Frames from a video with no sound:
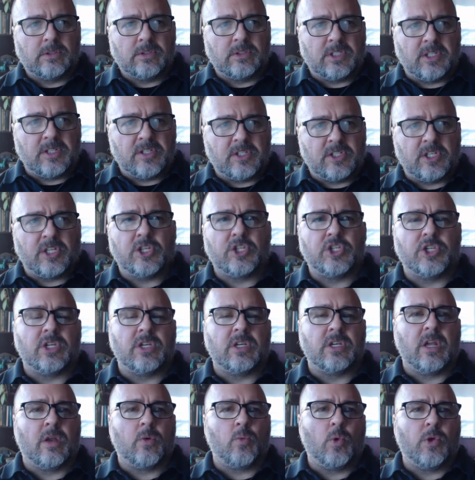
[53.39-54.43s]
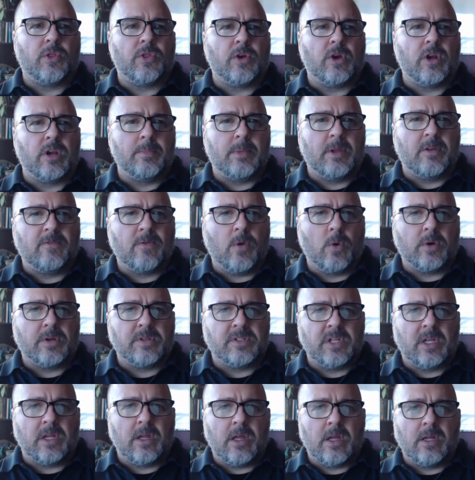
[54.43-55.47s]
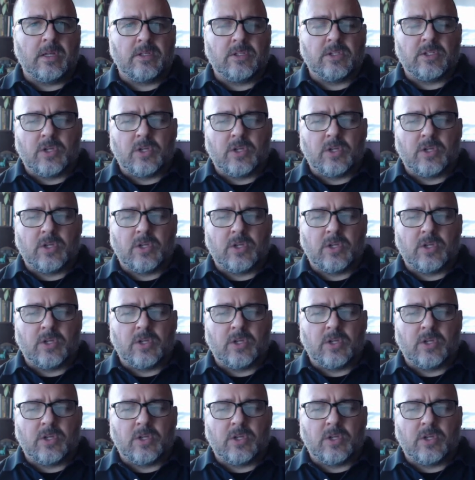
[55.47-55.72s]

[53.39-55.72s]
decision on what they're going to be focusing on.